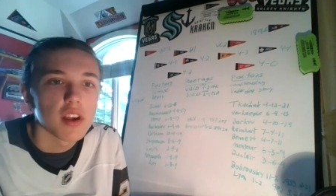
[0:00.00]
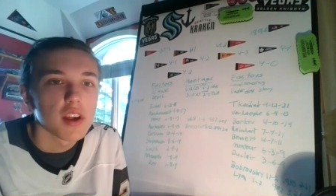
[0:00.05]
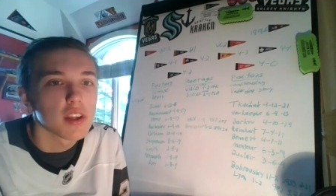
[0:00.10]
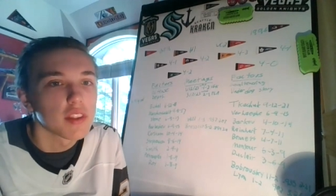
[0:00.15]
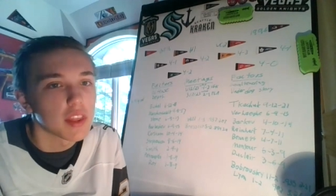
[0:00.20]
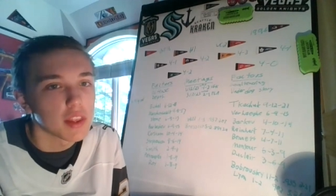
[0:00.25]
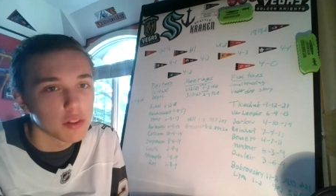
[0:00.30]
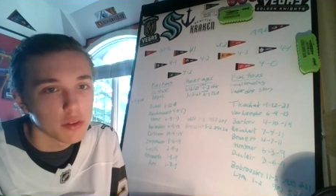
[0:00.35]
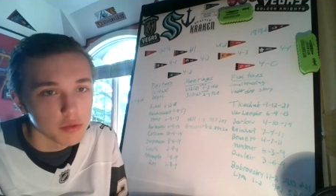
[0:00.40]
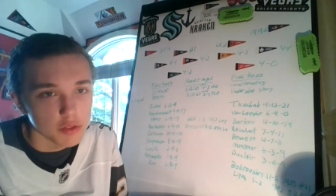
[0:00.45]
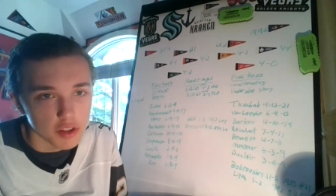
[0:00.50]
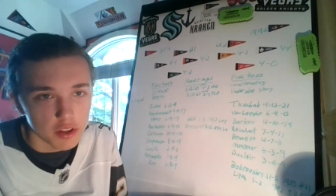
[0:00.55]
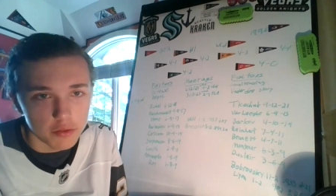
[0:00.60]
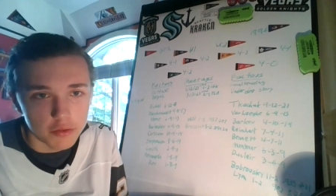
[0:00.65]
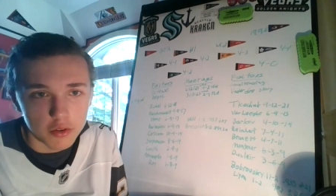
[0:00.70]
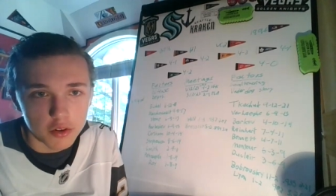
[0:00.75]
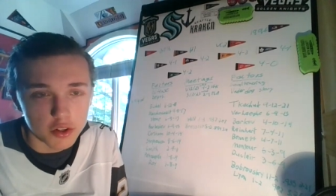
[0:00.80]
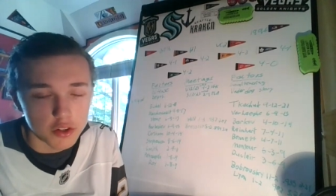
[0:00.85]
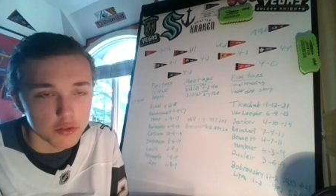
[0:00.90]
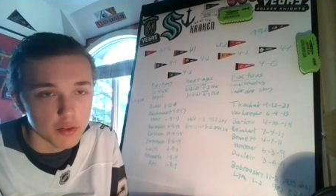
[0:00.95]
They lose in the
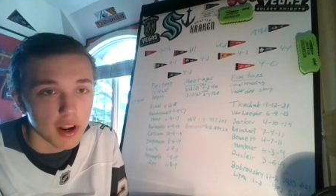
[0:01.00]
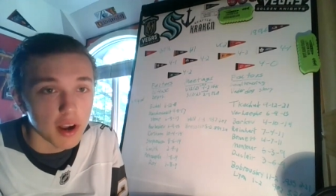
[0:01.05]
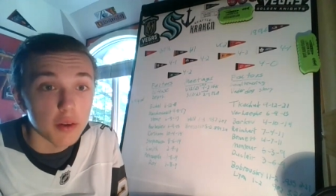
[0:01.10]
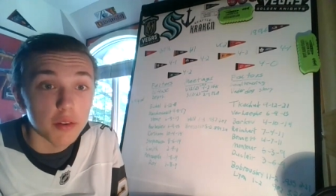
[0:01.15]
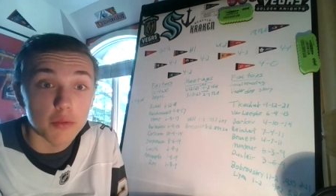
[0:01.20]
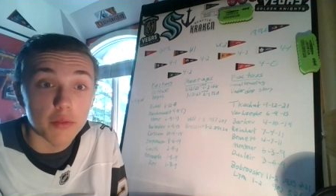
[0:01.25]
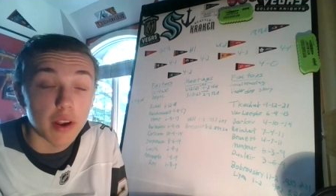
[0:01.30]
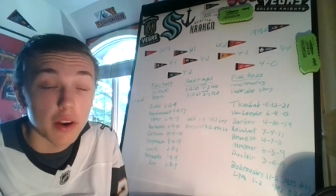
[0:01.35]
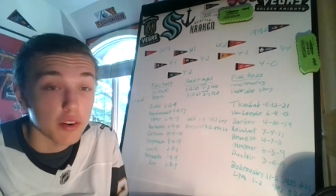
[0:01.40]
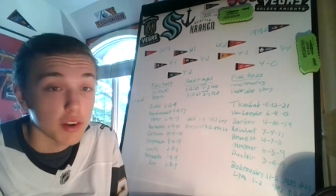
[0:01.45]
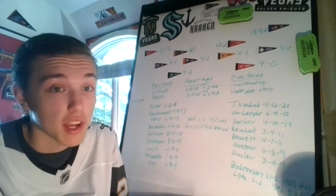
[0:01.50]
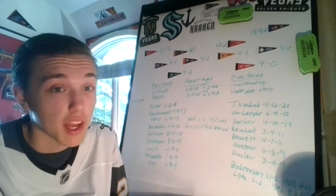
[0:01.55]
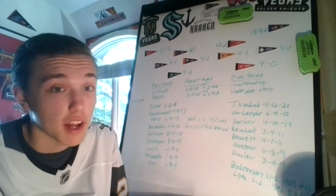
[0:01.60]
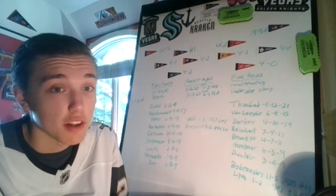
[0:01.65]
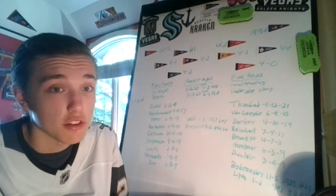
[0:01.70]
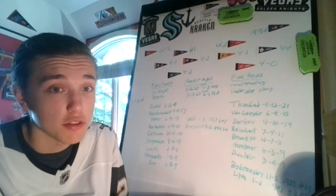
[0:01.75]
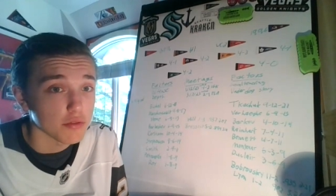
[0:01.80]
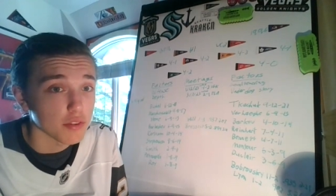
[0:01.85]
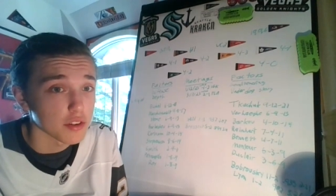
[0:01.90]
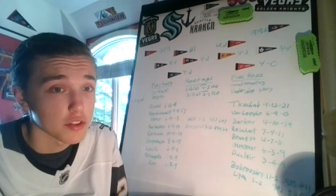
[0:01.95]
first round, very
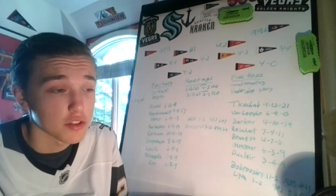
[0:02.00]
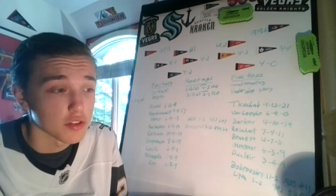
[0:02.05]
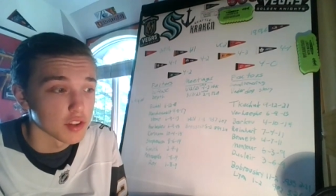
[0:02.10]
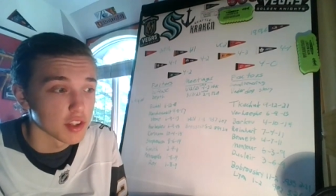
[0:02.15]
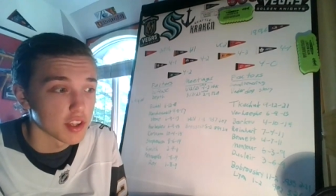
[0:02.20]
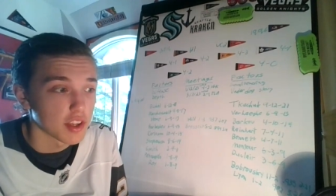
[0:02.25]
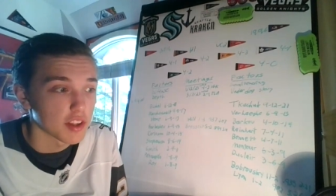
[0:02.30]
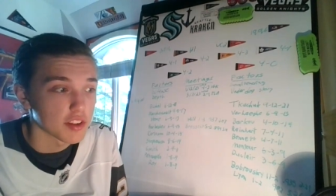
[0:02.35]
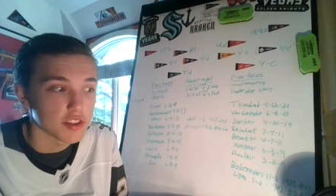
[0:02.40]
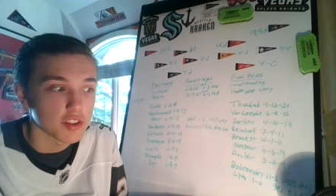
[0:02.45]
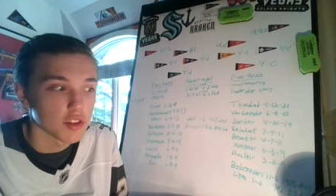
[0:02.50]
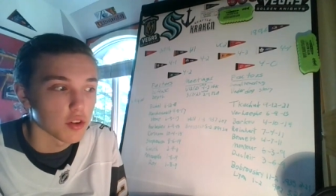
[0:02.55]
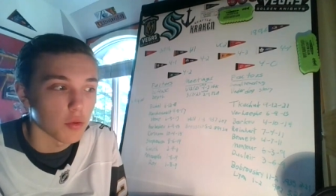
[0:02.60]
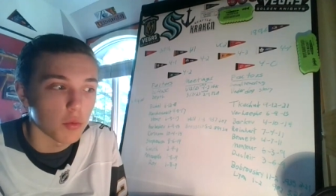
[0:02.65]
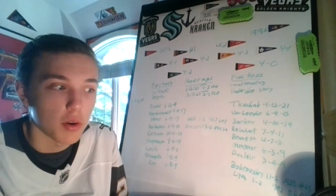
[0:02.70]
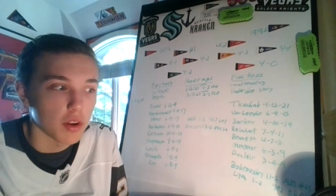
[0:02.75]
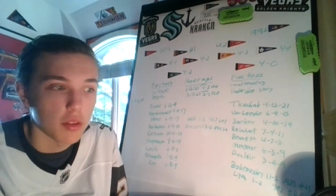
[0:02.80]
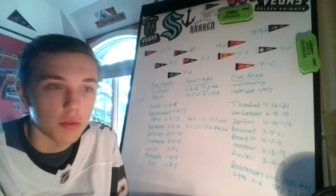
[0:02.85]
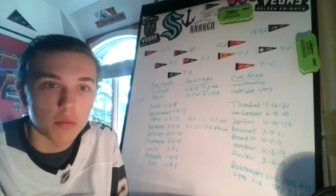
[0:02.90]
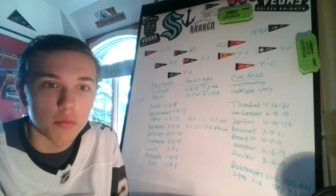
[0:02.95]
controversially. It's still
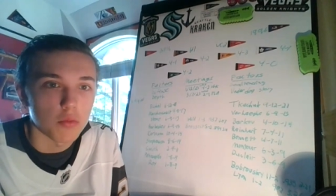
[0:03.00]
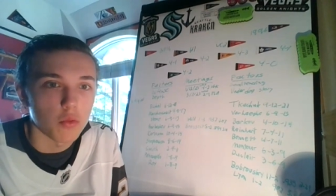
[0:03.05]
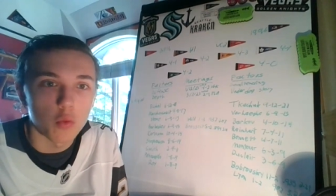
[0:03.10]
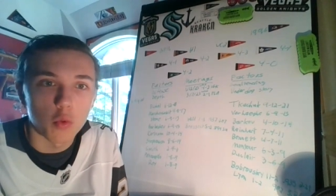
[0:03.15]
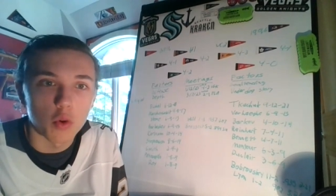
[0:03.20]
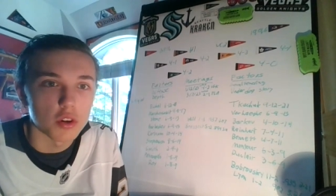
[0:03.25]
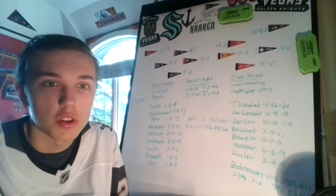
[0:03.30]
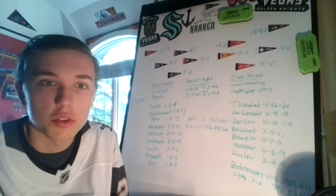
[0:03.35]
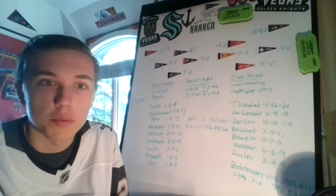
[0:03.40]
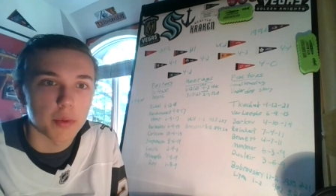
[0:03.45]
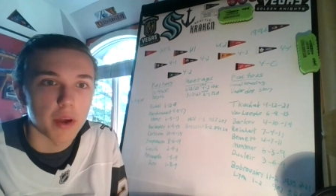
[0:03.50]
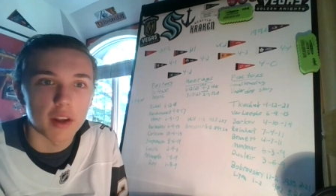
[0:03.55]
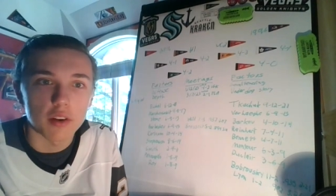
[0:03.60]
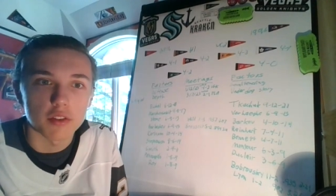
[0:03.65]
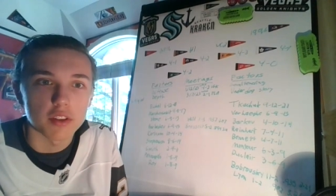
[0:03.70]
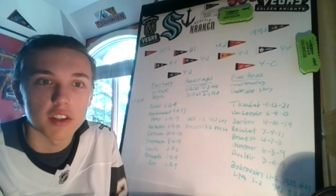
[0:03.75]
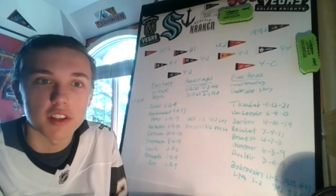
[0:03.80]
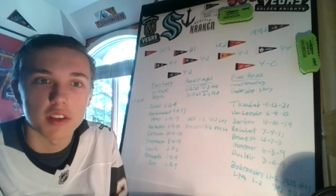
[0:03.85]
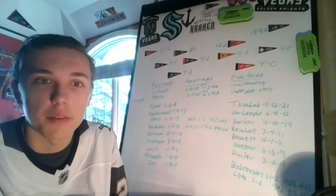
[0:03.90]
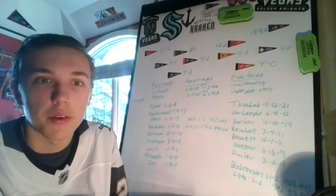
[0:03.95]
one of the worst
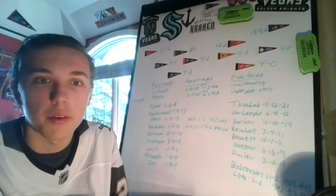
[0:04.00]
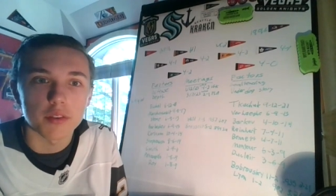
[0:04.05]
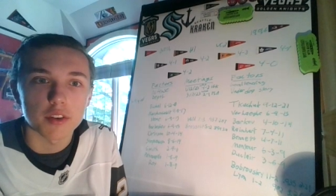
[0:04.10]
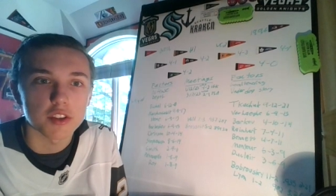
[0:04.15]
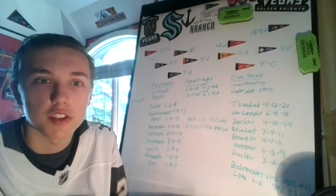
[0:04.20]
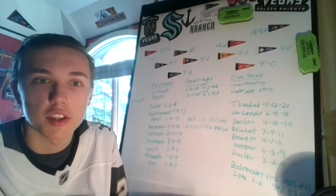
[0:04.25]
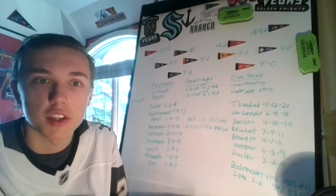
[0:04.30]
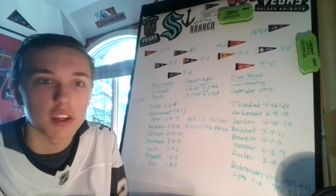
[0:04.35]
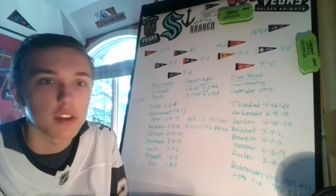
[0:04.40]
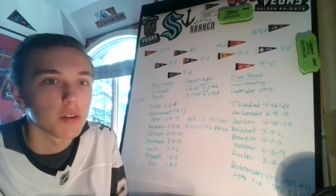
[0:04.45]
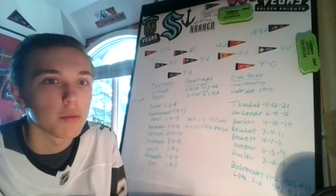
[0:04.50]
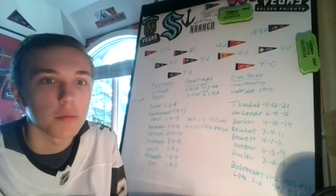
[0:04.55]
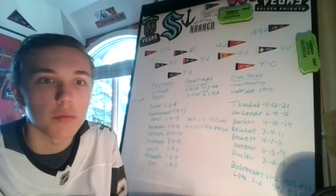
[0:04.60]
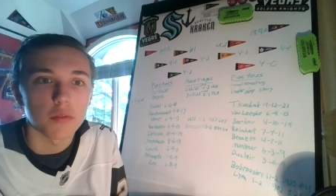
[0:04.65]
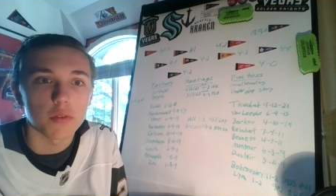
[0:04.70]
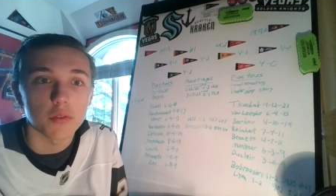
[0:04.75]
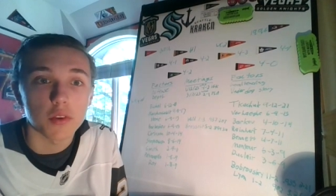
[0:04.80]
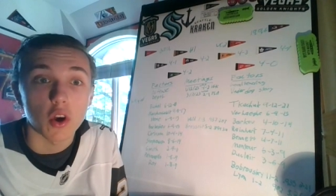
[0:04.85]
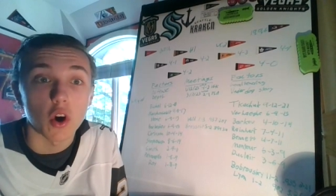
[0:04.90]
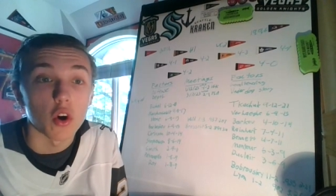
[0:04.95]
penalties I've ever seen
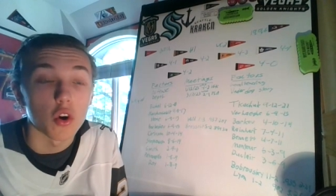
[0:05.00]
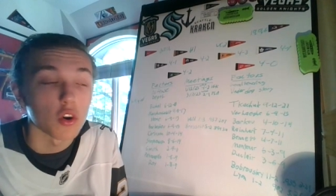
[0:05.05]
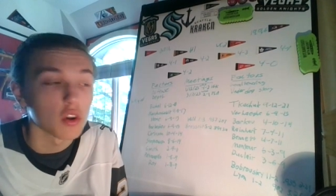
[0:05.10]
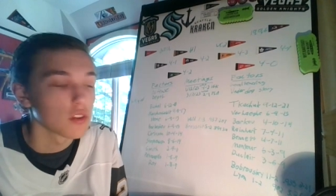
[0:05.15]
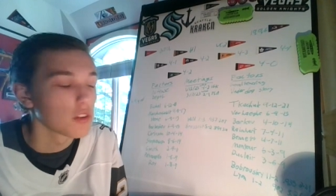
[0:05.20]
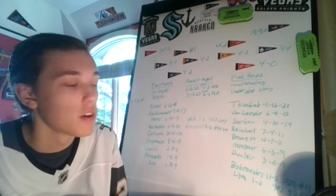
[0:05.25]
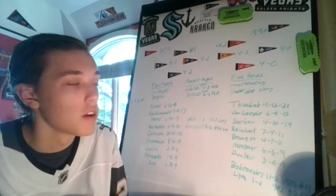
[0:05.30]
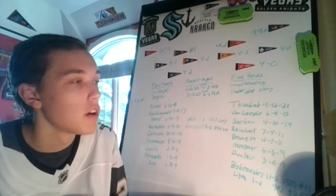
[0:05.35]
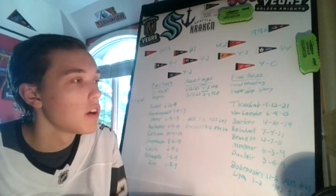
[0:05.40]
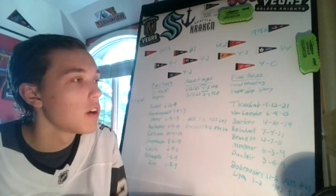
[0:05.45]
and called.